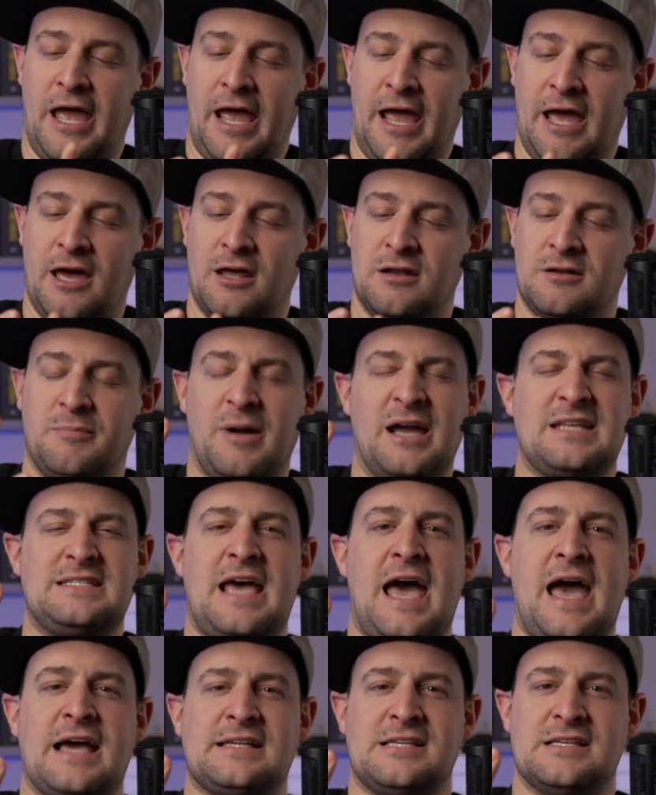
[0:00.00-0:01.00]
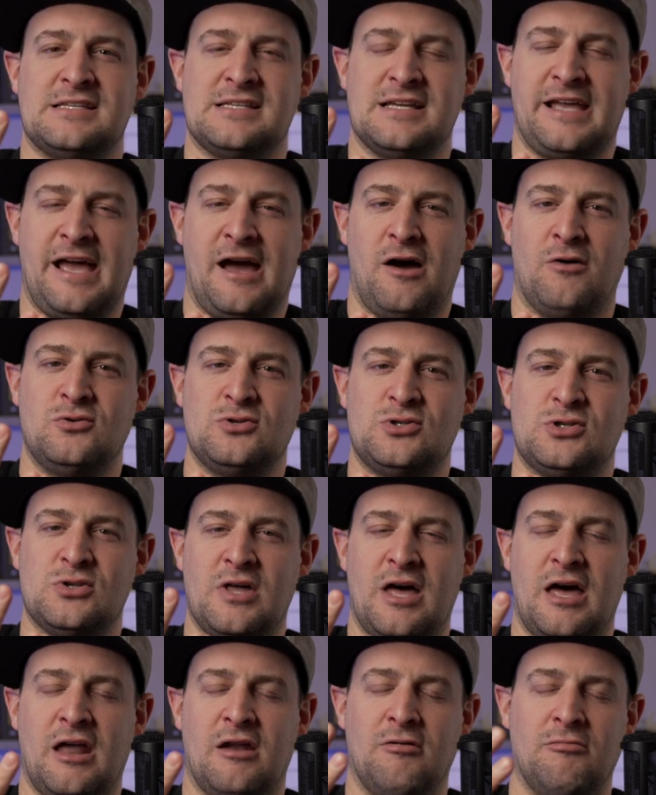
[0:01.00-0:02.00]
and my taxes account so
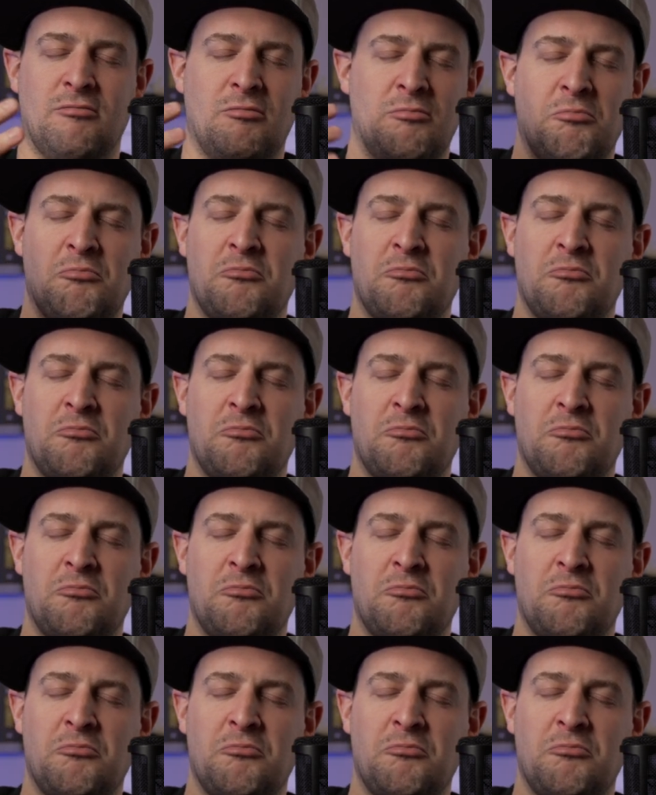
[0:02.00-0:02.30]
that